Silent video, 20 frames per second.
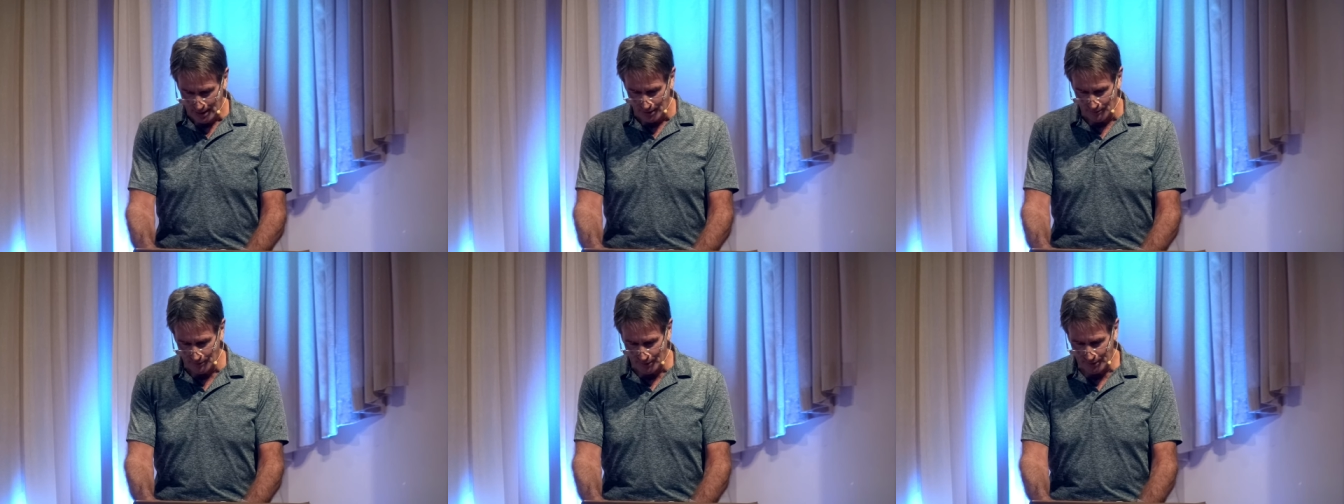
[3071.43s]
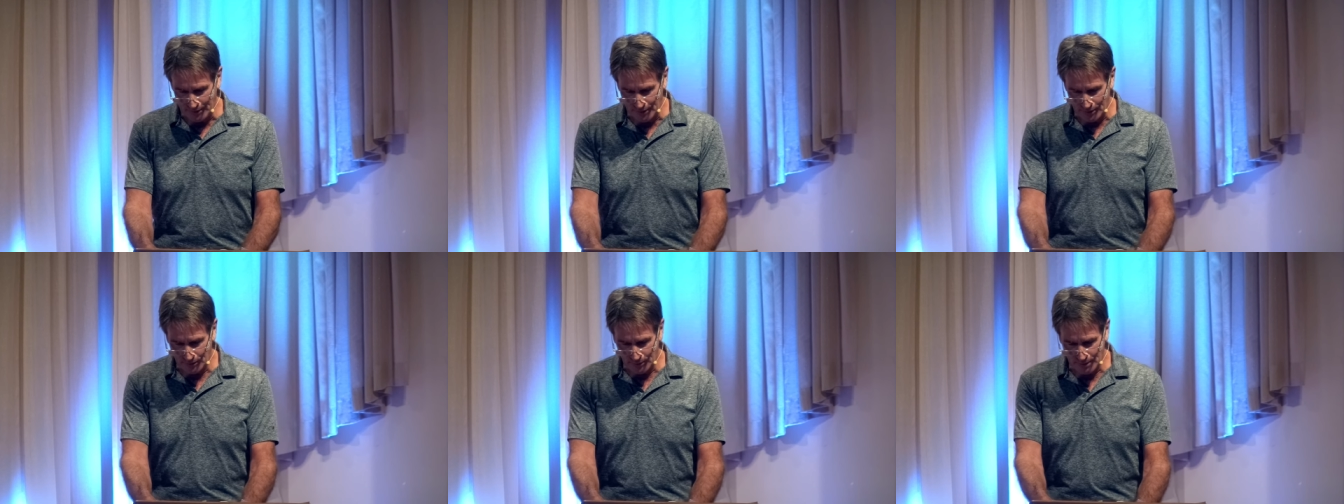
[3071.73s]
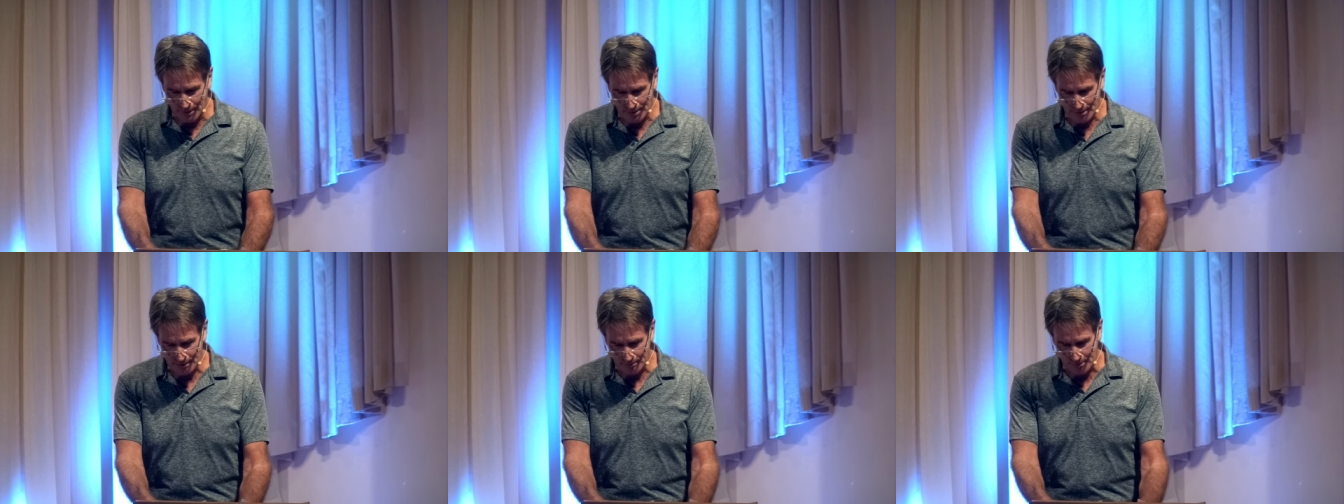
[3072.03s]
and when their
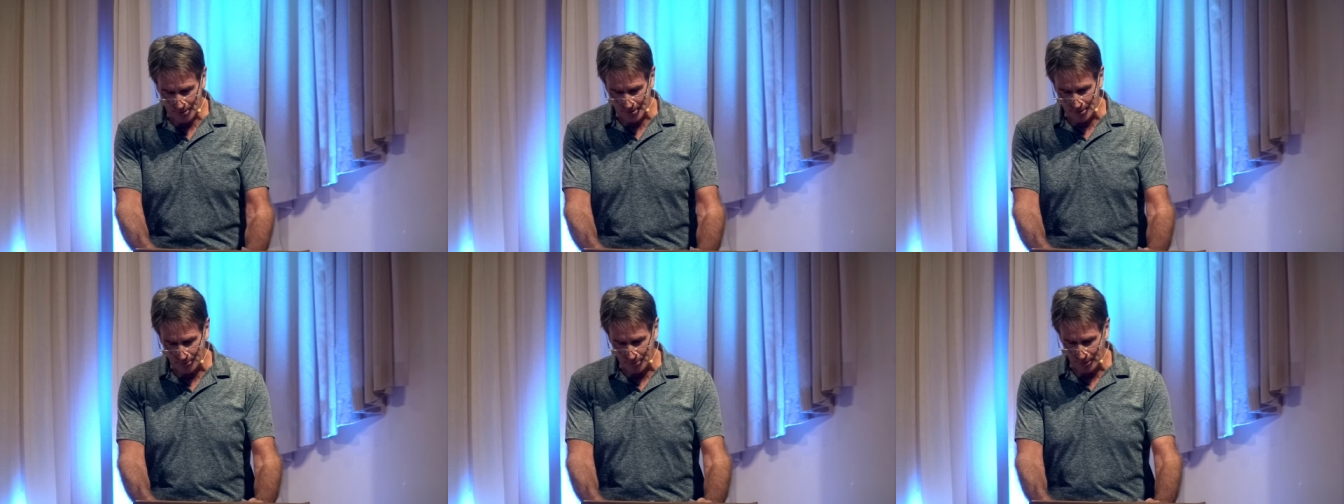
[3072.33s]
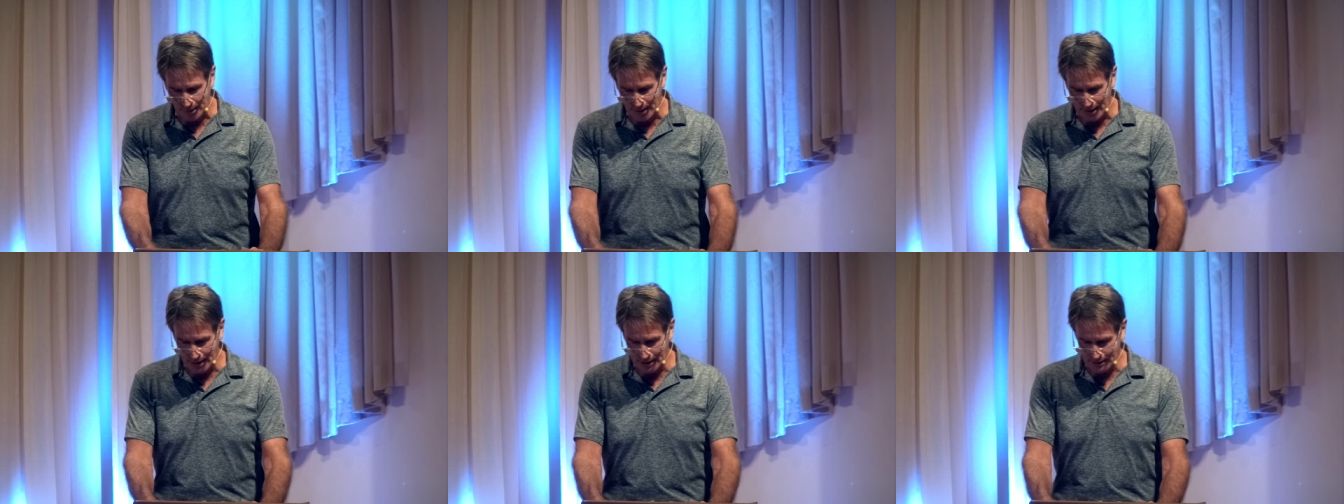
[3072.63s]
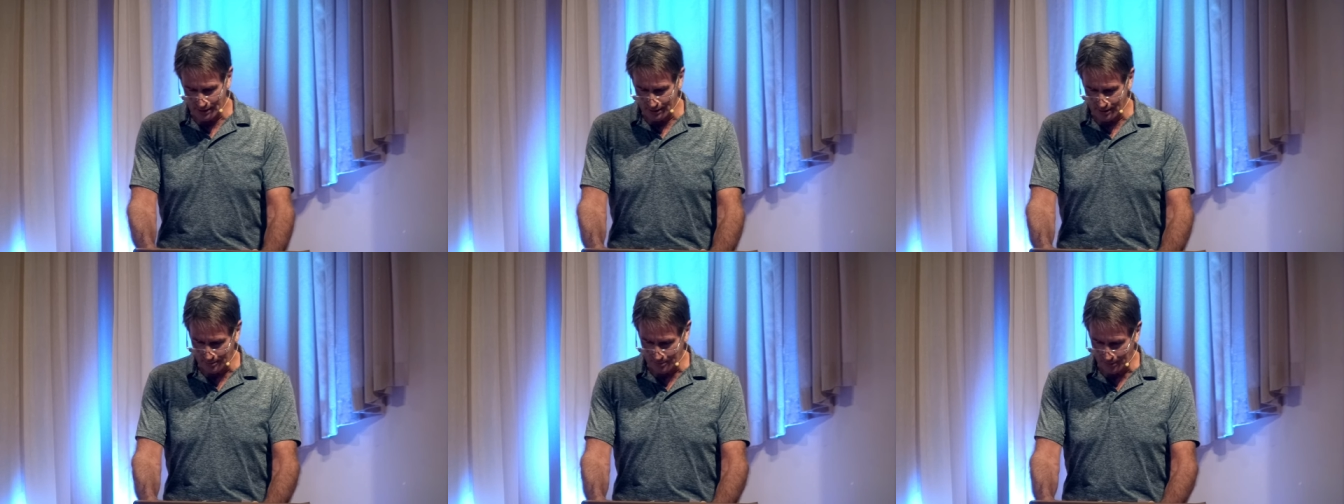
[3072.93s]
wisdom is
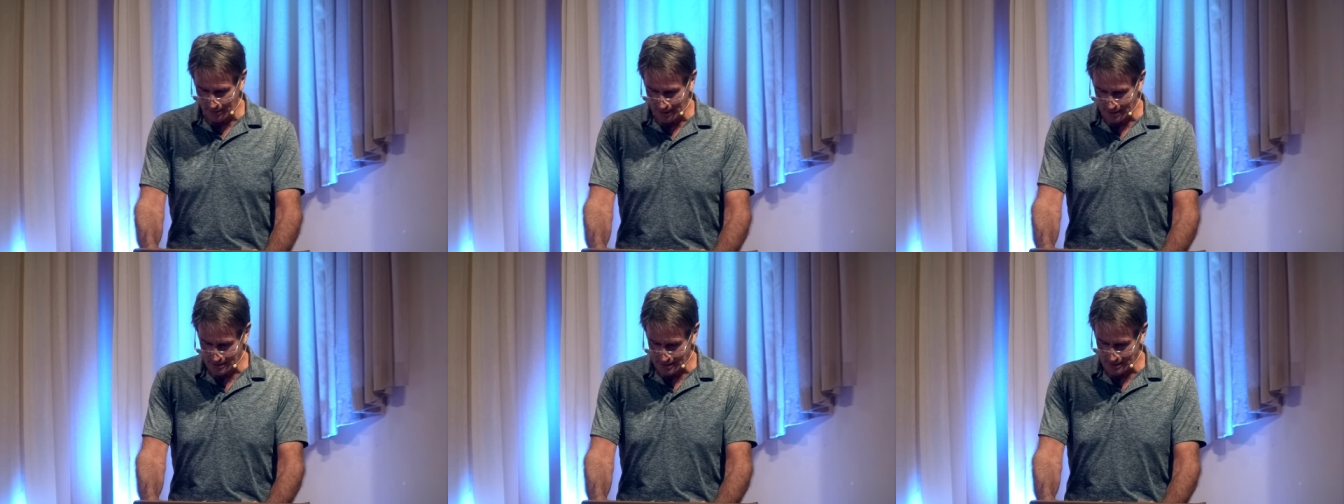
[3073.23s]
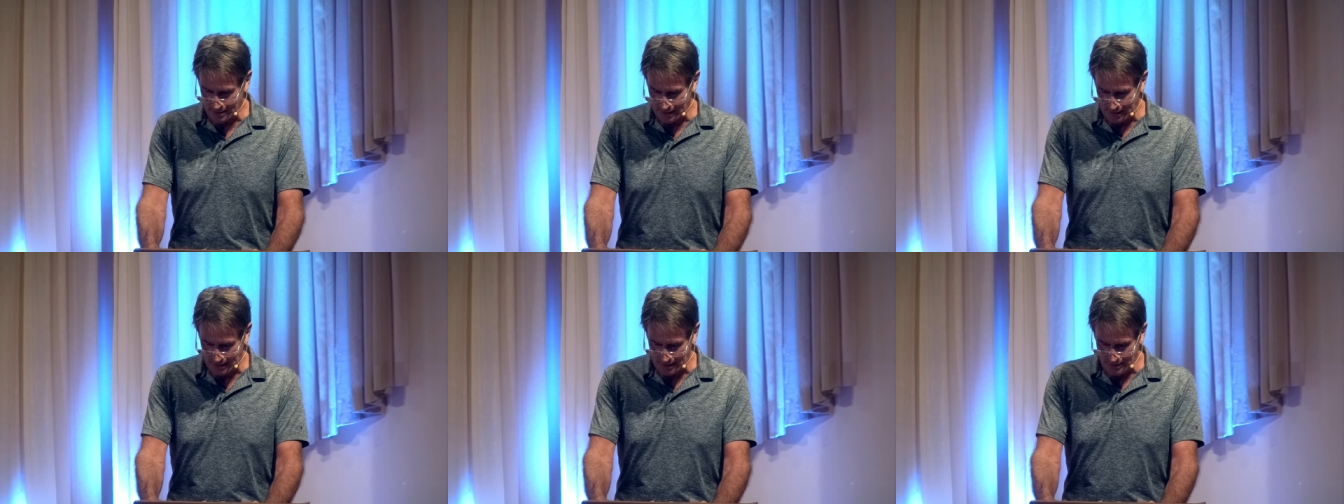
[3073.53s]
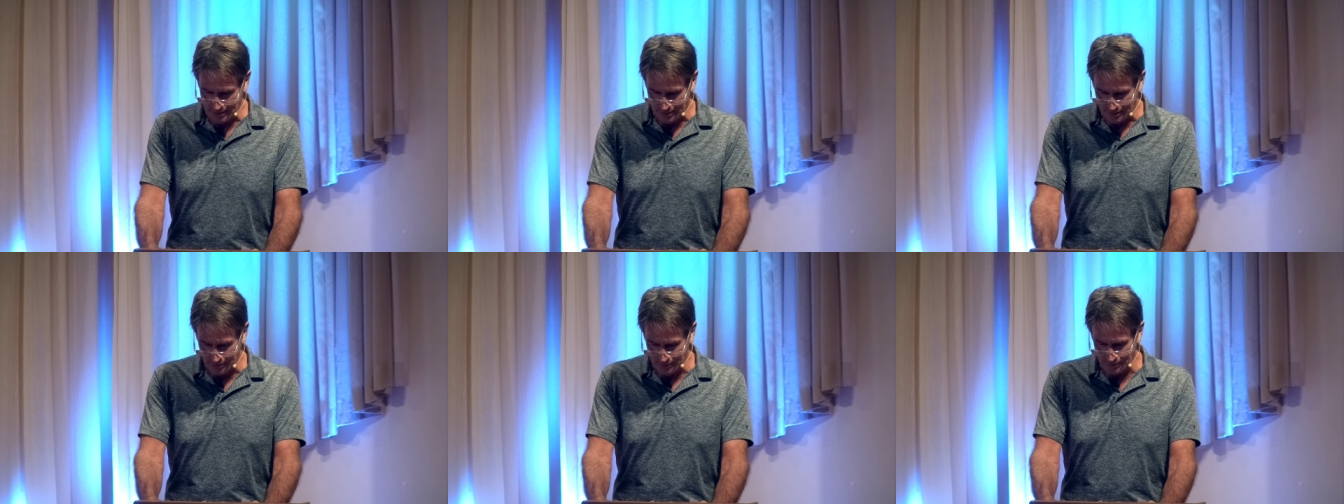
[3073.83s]
applied to the present day,
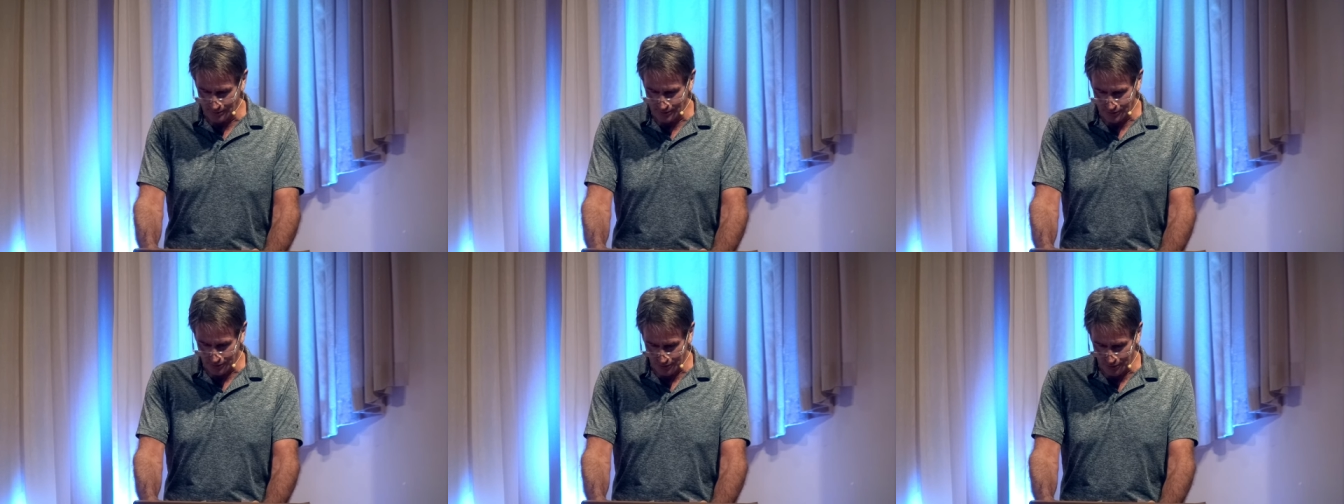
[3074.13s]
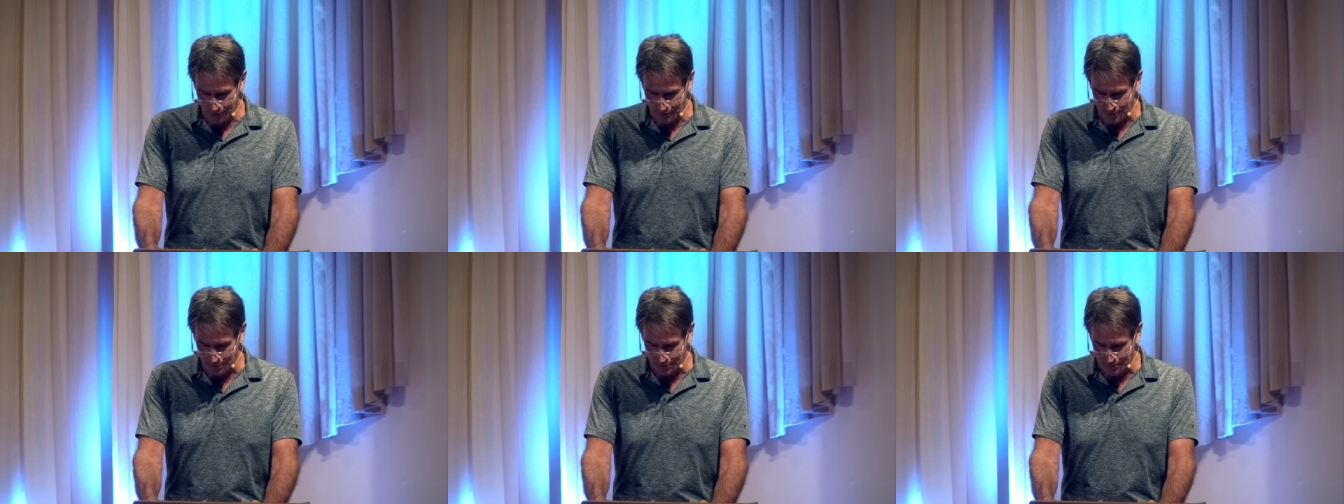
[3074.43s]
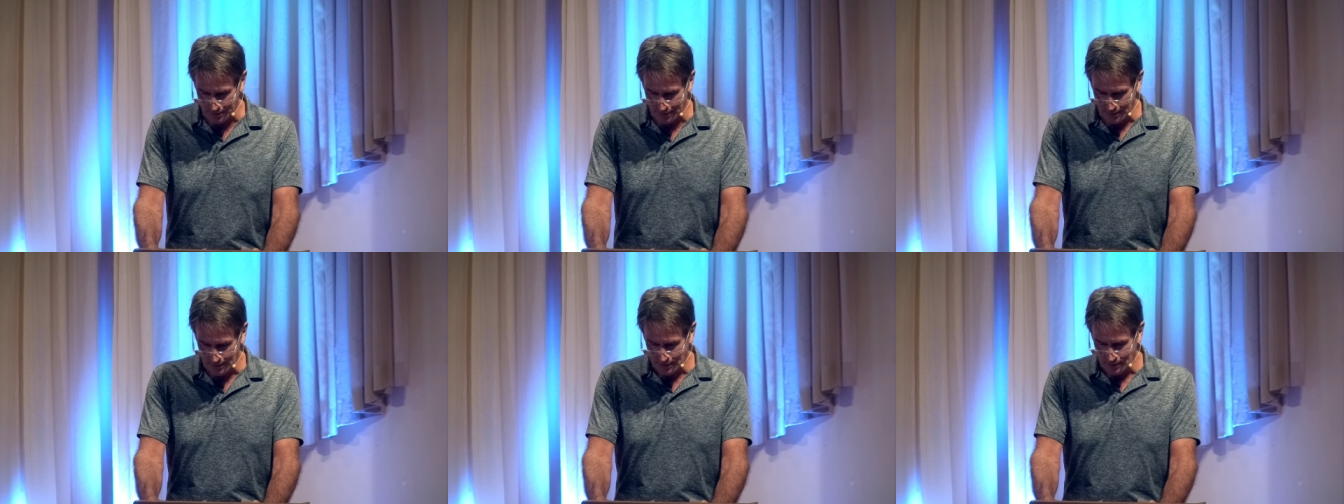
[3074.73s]
certain truths